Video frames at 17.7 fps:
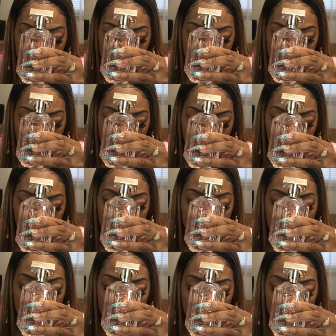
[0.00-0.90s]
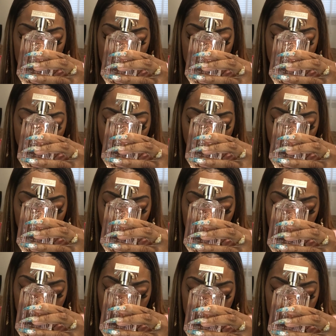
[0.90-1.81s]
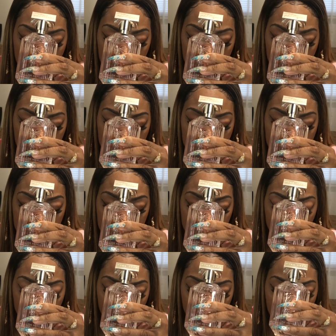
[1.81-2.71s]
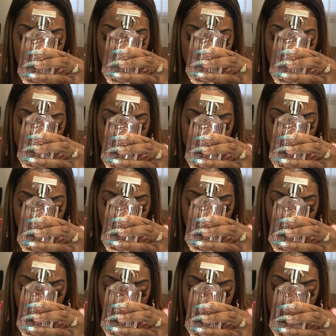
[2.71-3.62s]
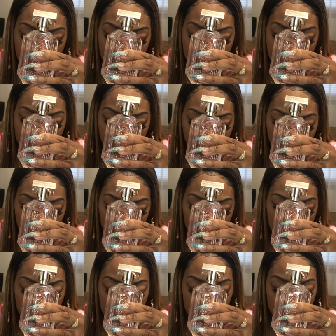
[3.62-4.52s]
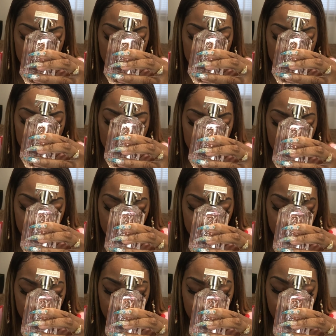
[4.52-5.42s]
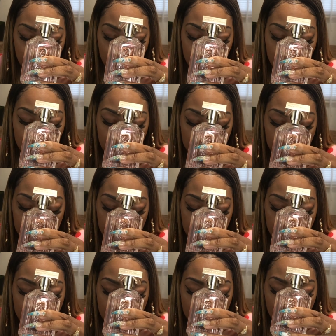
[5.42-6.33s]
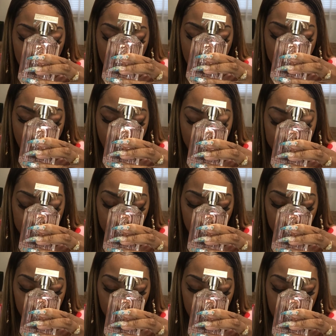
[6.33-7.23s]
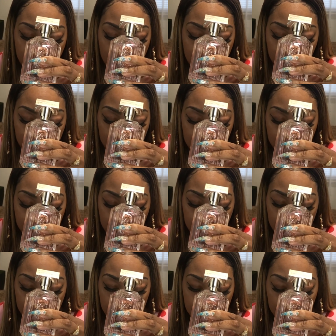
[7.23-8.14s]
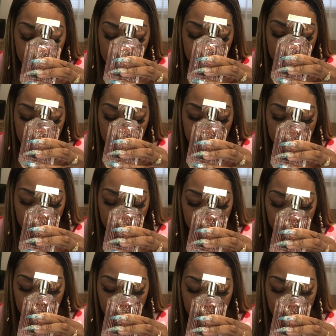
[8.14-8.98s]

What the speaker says: sounds. I love fruity scents, you guys. I hope y'all like fruity scents. This came out in 2016.